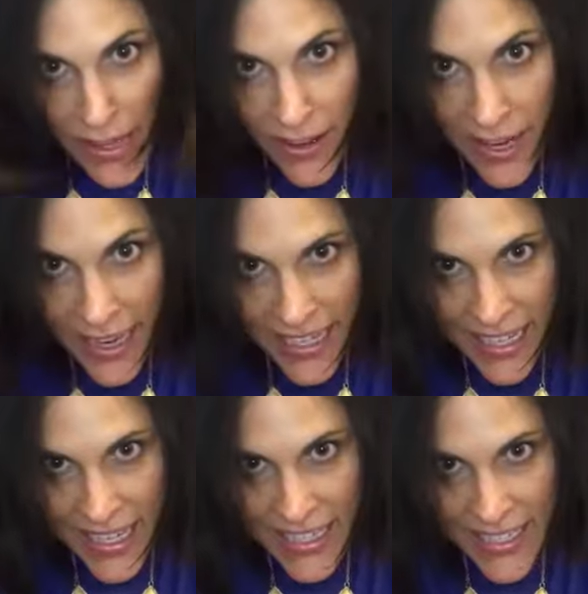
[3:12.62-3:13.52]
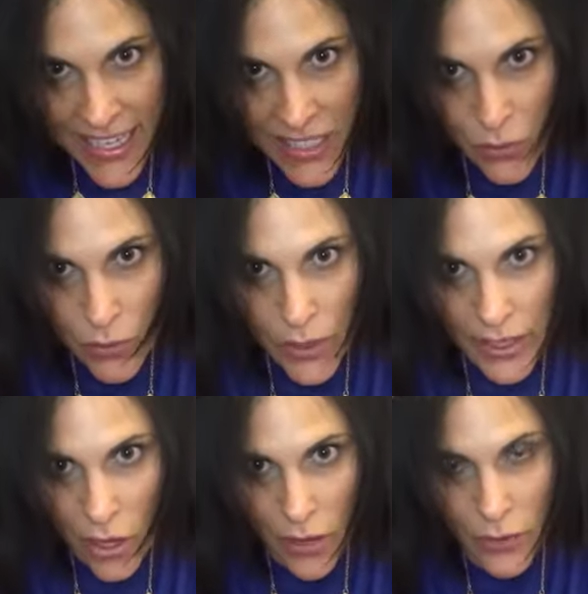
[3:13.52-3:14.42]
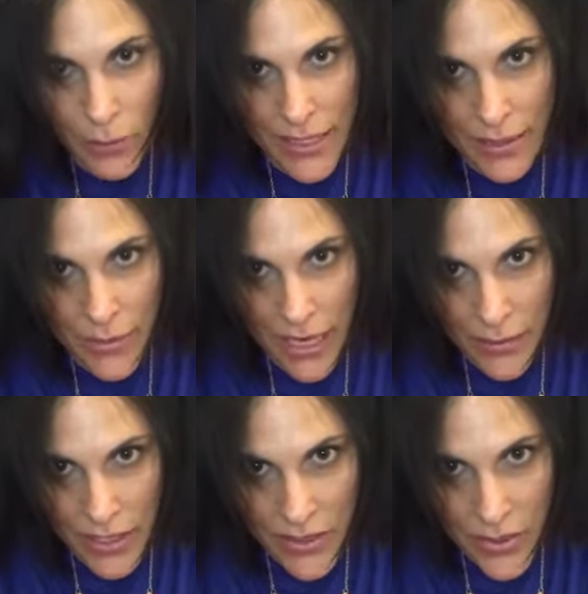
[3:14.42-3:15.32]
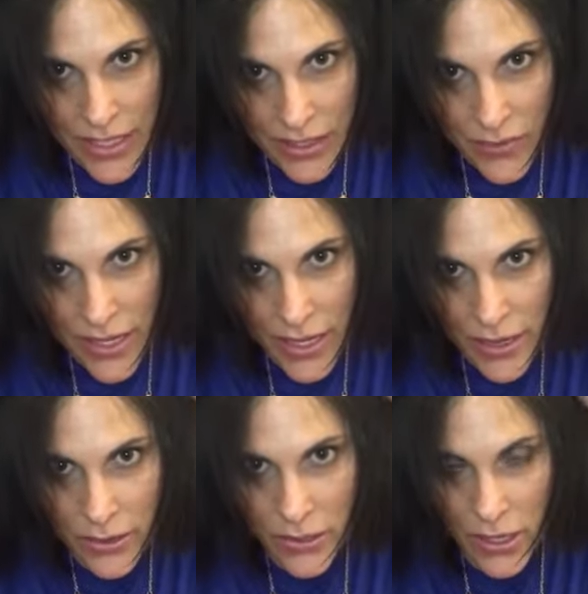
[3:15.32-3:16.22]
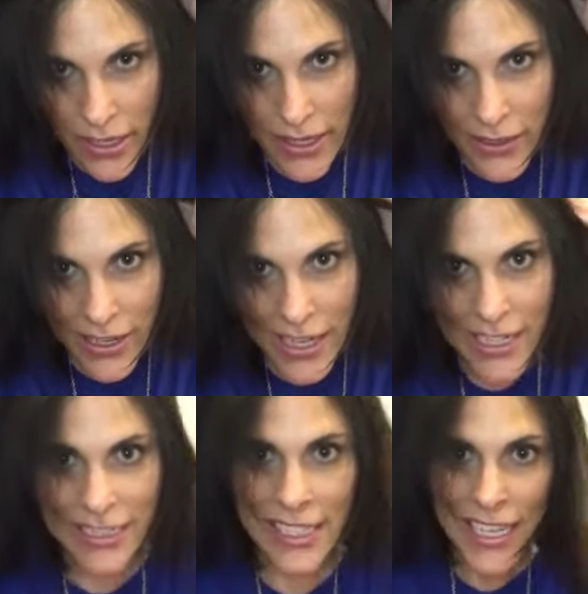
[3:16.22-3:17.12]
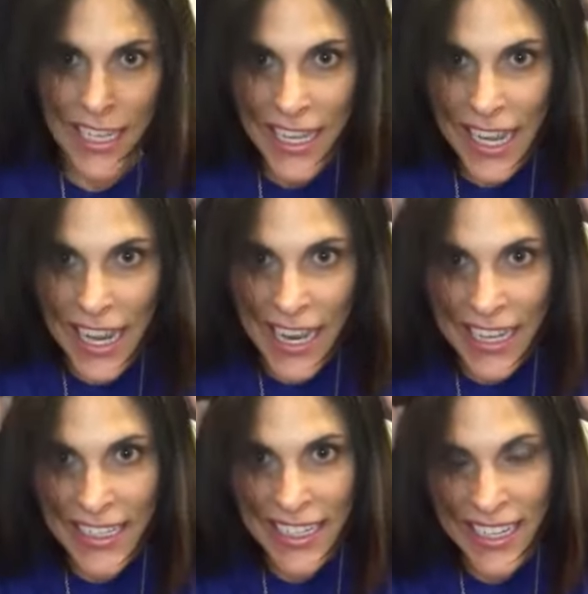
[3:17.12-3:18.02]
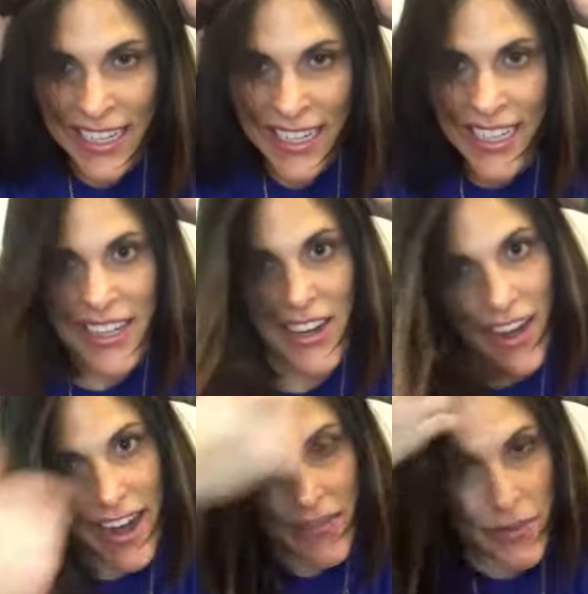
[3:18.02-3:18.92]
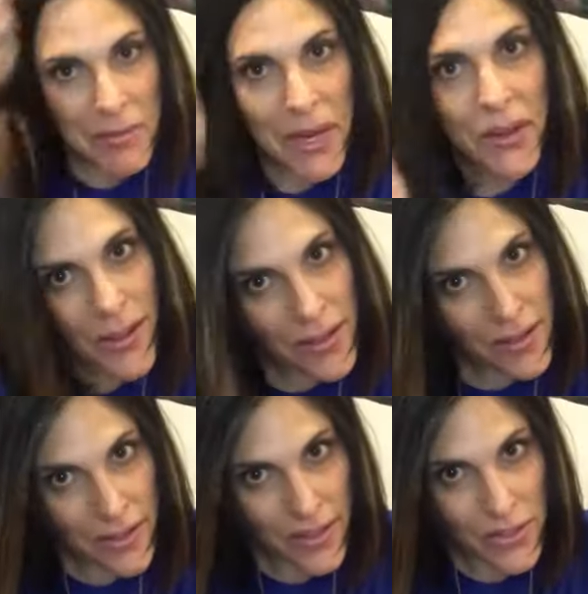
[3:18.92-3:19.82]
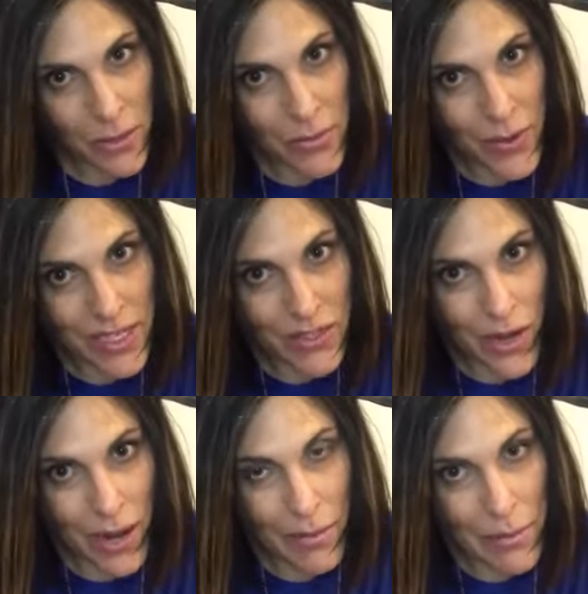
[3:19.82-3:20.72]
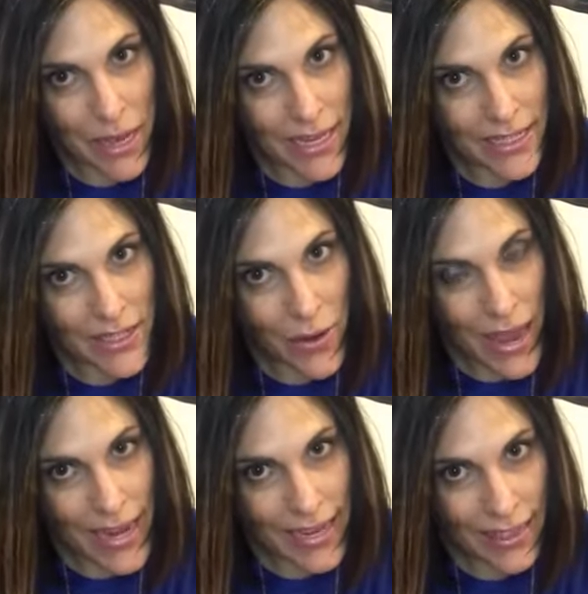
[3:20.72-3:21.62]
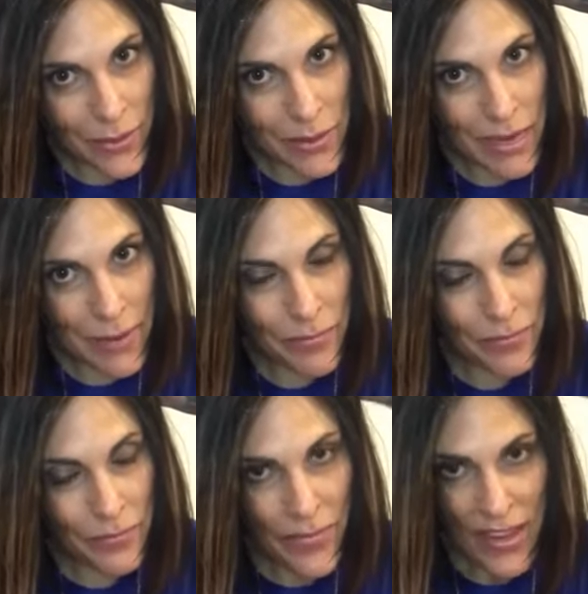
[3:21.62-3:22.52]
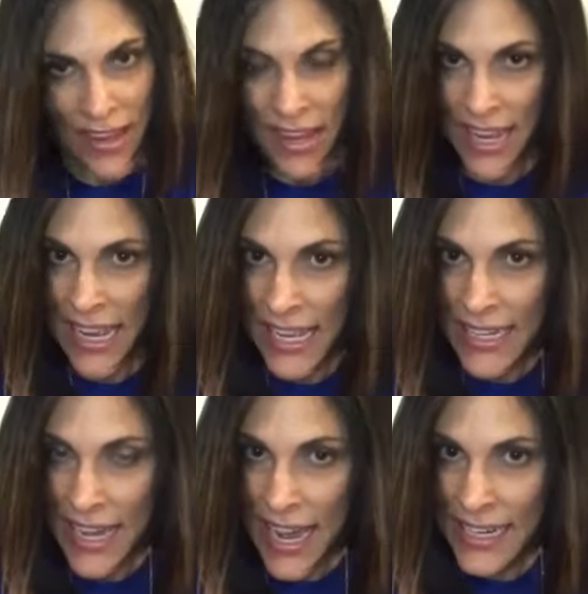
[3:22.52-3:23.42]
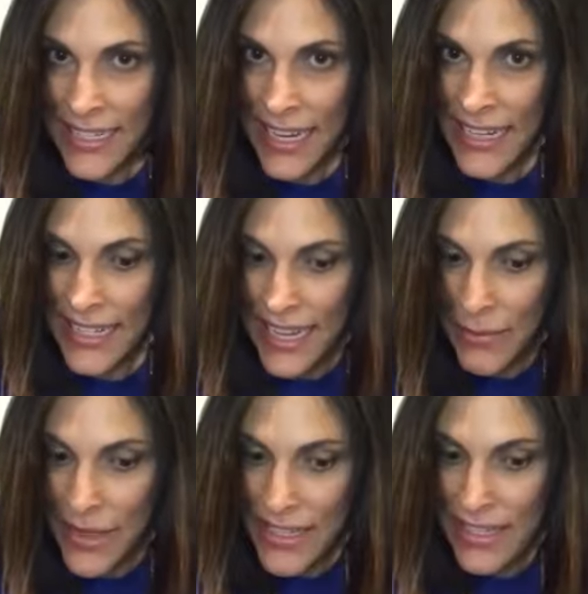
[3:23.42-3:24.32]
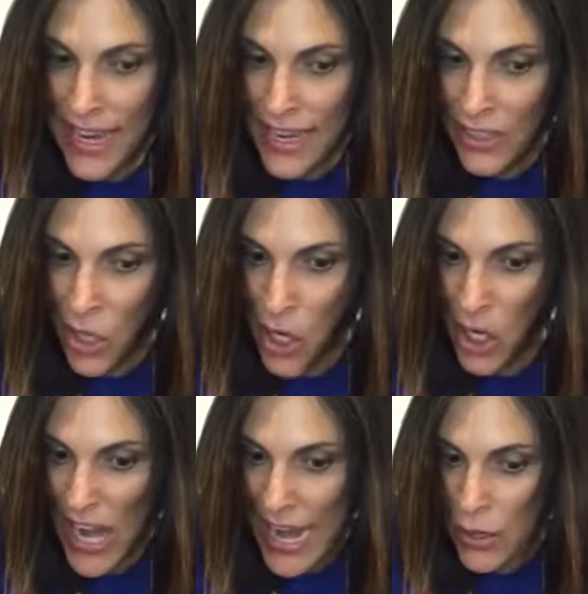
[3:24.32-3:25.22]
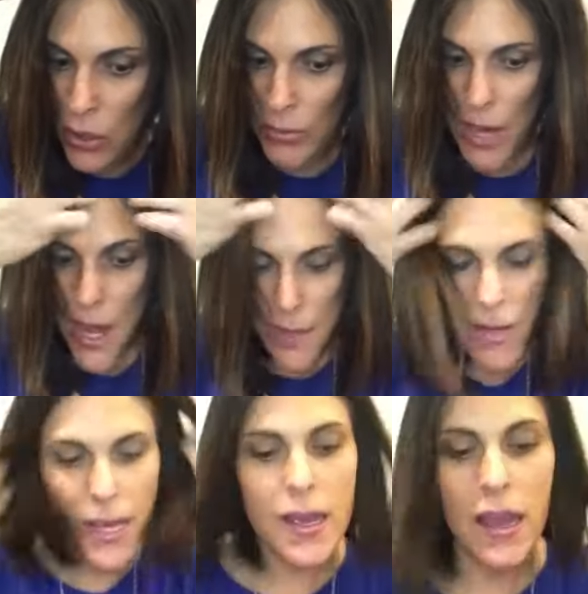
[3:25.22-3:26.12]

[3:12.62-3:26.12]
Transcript: Okay, and it's really hard for me sometimes to do these videos on here, guys, and not have a mirror, so I'm going to try my best, so hang in there with me. And I decided to keep this like a longer angled bob.